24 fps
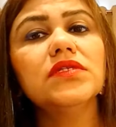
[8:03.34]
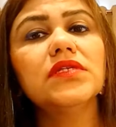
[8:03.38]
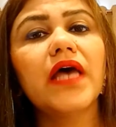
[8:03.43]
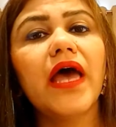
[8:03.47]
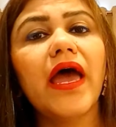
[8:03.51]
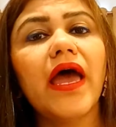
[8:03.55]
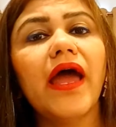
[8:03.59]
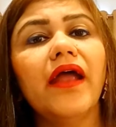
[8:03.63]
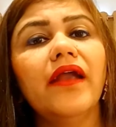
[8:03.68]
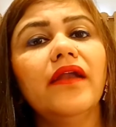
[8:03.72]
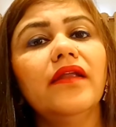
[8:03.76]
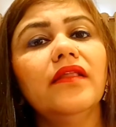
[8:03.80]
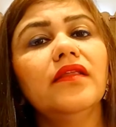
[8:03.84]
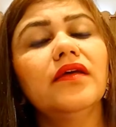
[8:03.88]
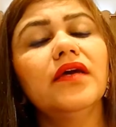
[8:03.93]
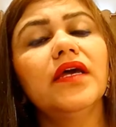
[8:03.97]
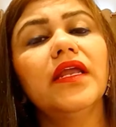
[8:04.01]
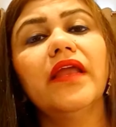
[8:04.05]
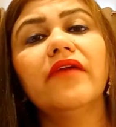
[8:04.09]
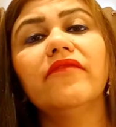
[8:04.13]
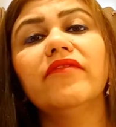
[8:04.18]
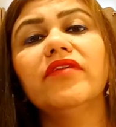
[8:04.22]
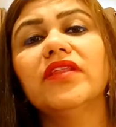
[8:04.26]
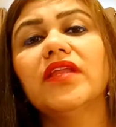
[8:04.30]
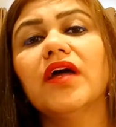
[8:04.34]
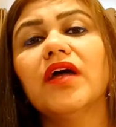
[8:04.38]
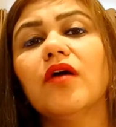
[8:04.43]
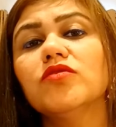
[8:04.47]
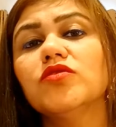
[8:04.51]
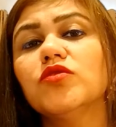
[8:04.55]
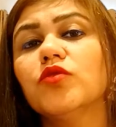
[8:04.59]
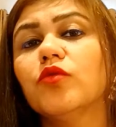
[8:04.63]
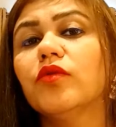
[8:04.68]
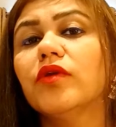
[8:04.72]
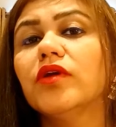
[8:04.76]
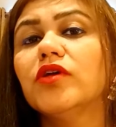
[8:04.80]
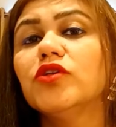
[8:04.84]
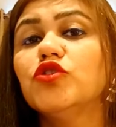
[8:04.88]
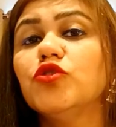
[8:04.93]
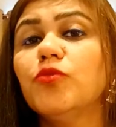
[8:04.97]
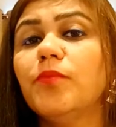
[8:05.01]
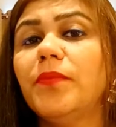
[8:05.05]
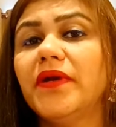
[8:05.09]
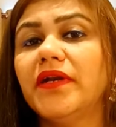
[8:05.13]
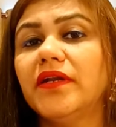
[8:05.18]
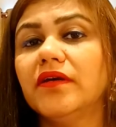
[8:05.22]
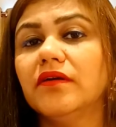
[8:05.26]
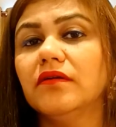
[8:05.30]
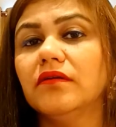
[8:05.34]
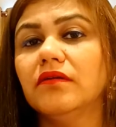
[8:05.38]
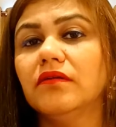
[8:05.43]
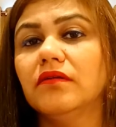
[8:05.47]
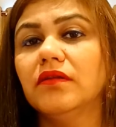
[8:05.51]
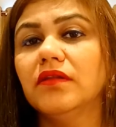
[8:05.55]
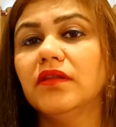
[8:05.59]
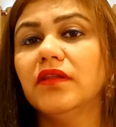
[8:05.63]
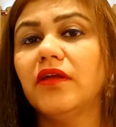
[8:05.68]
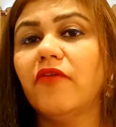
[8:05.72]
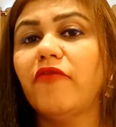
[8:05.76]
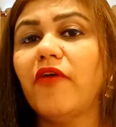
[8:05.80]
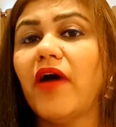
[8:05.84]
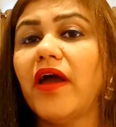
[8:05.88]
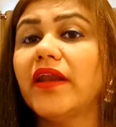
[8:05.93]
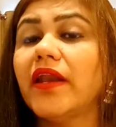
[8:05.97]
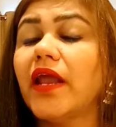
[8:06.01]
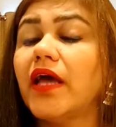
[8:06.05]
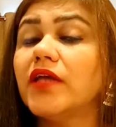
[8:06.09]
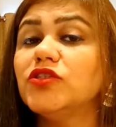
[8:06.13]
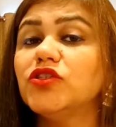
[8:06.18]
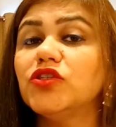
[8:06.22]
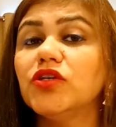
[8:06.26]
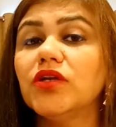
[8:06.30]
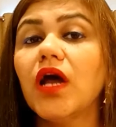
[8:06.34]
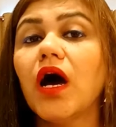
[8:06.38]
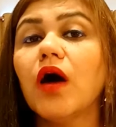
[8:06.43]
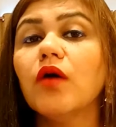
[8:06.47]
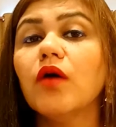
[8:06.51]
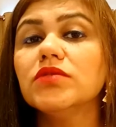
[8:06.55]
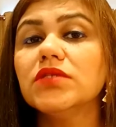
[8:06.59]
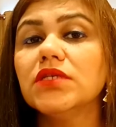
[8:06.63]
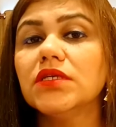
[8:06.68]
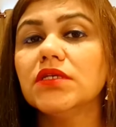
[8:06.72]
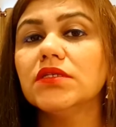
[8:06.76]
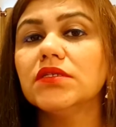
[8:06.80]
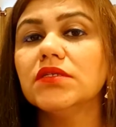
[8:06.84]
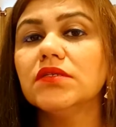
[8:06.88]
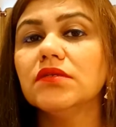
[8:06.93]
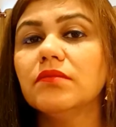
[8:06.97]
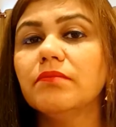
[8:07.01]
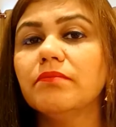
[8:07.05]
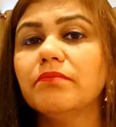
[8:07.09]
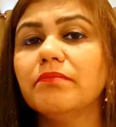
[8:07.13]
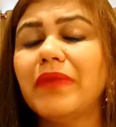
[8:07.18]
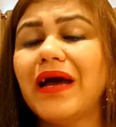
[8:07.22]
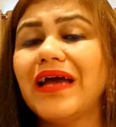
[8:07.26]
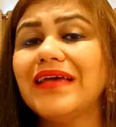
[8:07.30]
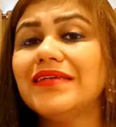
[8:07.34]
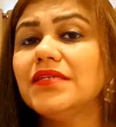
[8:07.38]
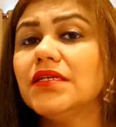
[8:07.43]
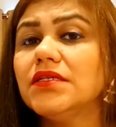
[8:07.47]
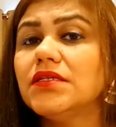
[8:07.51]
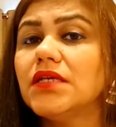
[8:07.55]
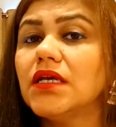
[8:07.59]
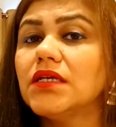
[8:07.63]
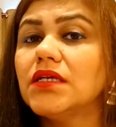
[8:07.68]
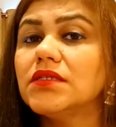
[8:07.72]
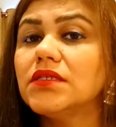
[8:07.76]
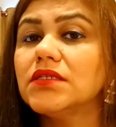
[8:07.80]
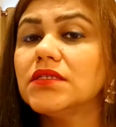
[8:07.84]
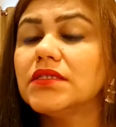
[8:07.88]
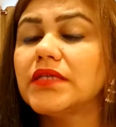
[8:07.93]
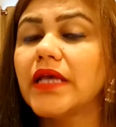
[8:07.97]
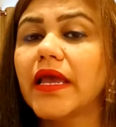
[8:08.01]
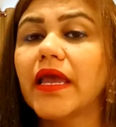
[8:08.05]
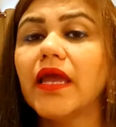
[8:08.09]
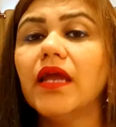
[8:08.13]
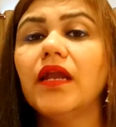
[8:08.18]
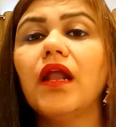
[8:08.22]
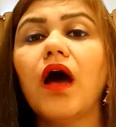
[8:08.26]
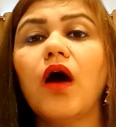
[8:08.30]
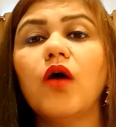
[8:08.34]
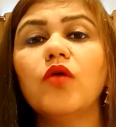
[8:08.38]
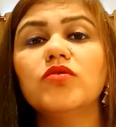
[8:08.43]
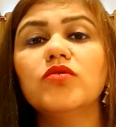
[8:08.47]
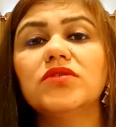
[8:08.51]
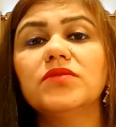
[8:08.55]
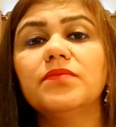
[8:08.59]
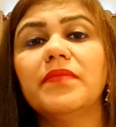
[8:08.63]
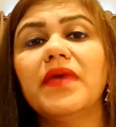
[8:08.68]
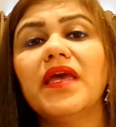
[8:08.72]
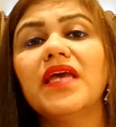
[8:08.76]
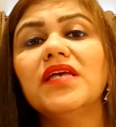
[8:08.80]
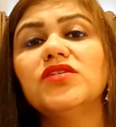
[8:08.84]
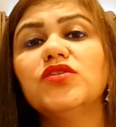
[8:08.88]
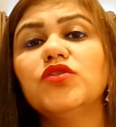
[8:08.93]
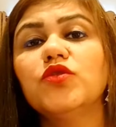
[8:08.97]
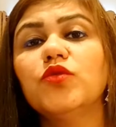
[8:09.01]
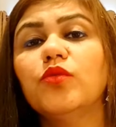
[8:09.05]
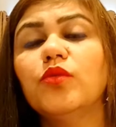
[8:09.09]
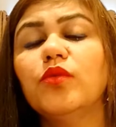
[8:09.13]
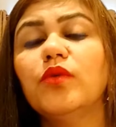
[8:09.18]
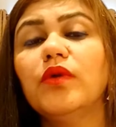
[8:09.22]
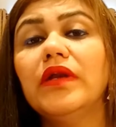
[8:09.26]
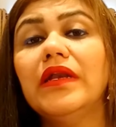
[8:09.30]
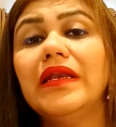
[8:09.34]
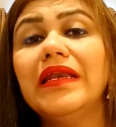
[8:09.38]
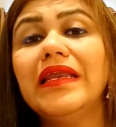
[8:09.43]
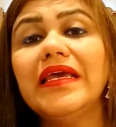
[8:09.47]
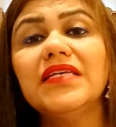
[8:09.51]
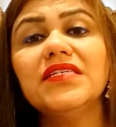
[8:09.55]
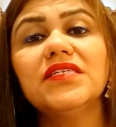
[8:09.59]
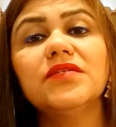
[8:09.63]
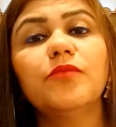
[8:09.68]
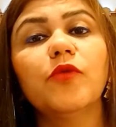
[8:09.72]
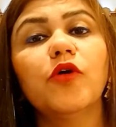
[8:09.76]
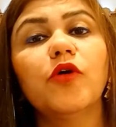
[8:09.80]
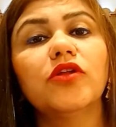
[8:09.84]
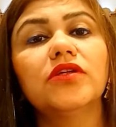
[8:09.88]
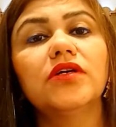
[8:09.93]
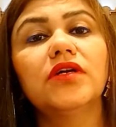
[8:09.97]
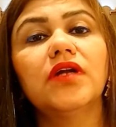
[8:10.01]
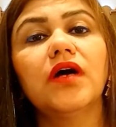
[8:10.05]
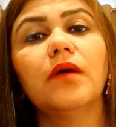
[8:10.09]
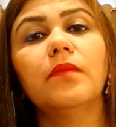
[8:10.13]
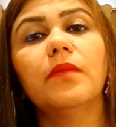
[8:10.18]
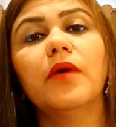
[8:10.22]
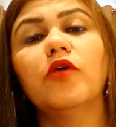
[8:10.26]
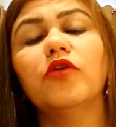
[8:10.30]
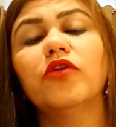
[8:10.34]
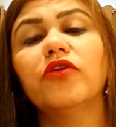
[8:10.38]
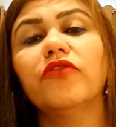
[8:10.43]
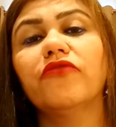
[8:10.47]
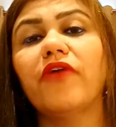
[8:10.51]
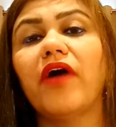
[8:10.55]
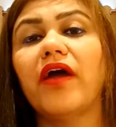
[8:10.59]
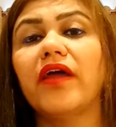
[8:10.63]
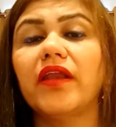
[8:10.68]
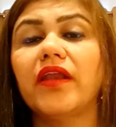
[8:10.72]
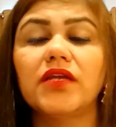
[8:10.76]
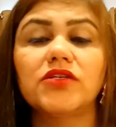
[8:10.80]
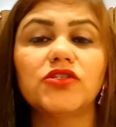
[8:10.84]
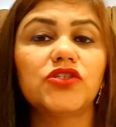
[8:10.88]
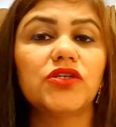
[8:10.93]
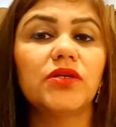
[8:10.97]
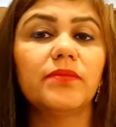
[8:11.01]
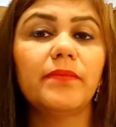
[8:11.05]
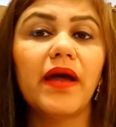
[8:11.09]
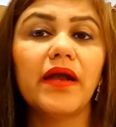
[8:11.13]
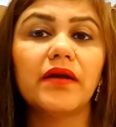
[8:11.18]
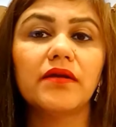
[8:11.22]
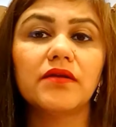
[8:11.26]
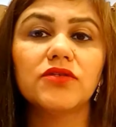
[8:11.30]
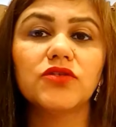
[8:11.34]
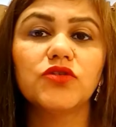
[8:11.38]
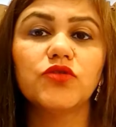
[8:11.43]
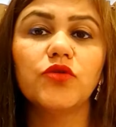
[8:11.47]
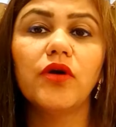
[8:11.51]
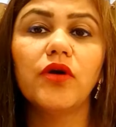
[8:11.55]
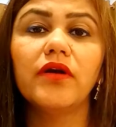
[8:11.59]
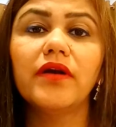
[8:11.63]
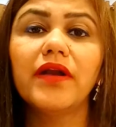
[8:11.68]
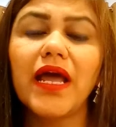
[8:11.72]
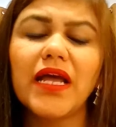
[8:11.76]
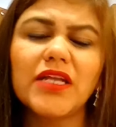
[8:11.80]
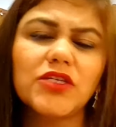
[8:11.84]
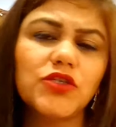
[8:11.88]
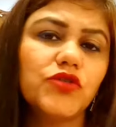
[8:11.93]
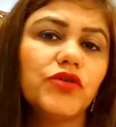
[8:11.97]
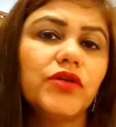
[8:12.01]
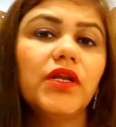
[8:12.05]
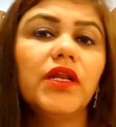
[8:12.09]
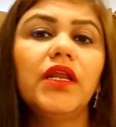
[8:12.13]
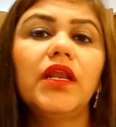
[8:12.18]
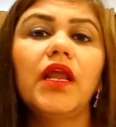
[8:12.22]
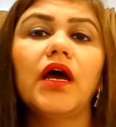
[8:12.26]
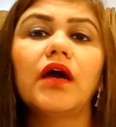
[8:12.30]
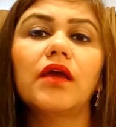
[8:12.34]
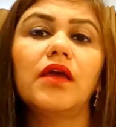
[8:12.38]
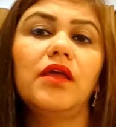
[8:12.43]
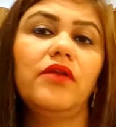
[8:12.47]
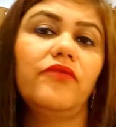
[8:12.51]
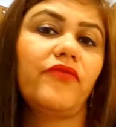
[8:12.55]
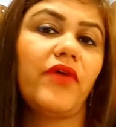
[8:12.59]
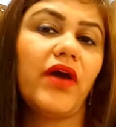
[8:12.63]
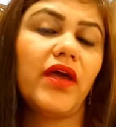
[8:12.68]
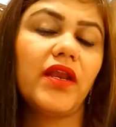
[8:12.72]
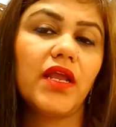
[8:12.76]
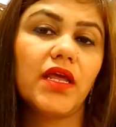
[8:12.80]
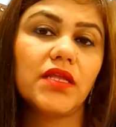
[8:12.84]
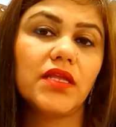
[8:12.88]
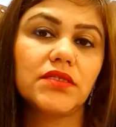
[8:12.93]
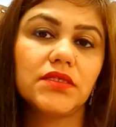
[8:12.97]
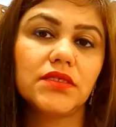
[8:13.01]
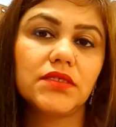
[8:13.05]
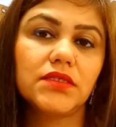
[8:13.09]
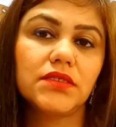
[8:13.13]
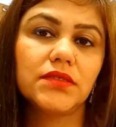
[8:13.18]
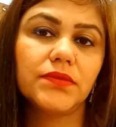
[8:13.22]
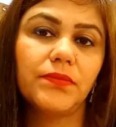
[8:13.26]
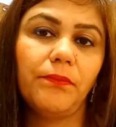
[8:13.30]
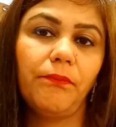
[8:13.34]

and the 11th house owner Jupiter, the financial houses. Pisces as the second house makes you least bothered about your financial matters. You are naturally lucky in finances.